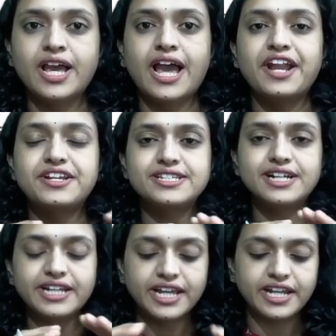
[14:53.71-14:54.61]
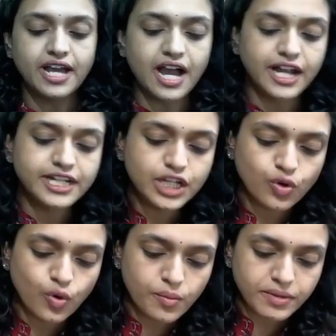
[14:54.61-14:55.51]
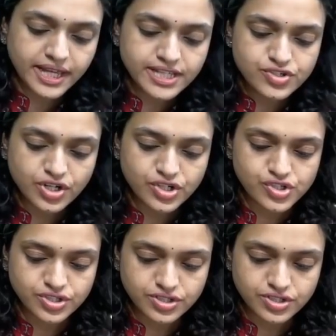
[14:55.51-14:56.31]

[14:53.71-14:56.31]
resulting in a honeycomb like structure